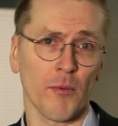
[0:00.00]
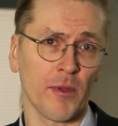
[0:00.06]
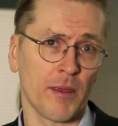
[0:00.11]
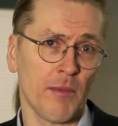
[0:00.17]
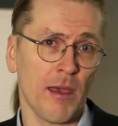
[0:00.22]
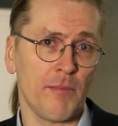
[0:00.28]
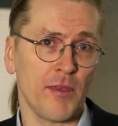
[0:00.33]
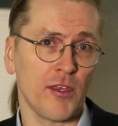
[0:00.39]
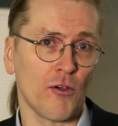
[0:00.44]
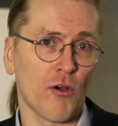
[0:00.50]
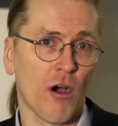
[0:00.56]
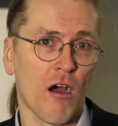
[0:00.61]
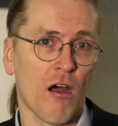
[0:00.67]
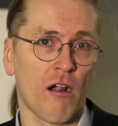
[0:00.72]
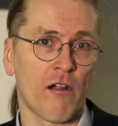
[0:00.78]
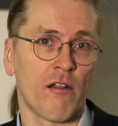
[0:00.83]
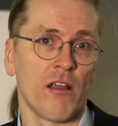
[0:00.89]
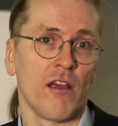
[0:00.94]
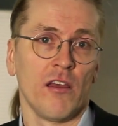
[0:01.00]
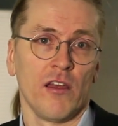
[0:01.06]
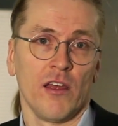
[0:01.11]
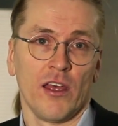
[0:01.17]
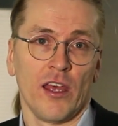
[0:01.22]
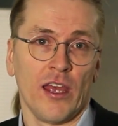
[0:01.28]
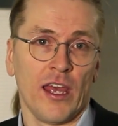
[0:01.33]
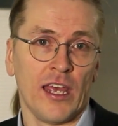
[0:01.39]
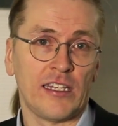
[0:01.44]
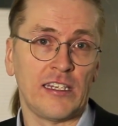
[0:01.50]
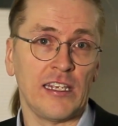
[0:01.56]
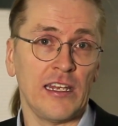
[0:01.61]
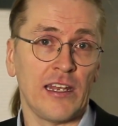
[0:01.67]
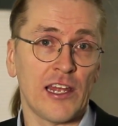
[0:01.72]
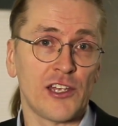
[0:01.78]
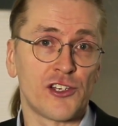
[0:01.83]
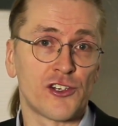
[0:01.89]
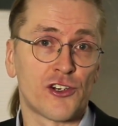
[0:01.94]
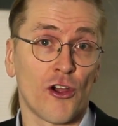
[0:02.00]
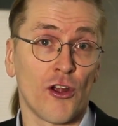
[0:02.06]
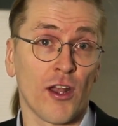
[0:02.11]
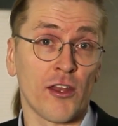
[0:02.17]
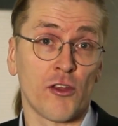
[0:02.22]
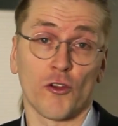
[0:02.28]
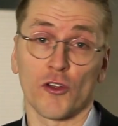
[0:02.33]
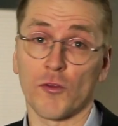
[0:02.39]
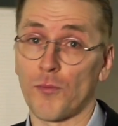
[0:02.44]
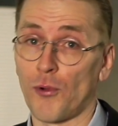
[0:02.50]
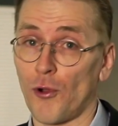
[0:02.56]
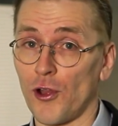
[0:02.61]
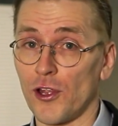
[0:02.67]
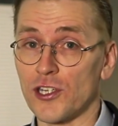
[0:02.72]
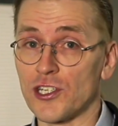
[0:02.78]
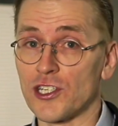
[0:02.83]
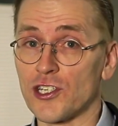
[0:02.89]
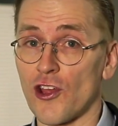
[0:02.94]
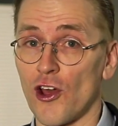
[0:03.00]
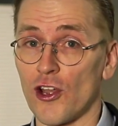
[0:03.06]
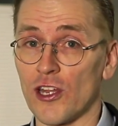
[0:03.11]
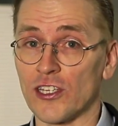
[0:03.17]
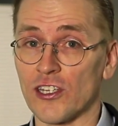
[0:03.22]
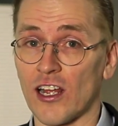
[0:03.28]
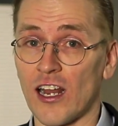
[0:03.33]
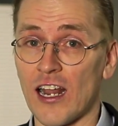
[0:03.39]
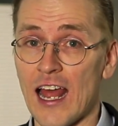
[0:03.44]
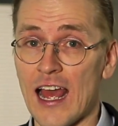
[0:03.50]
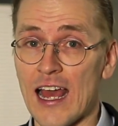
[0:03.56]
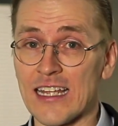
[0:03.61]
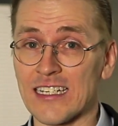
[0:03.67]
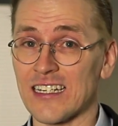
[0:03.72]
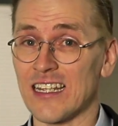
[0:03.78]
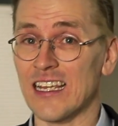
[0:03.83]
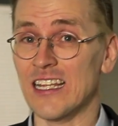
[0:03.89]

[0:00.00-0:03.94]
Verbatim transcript: I mean, maybe you are a teenage girl and you're the prettiest girl in the class.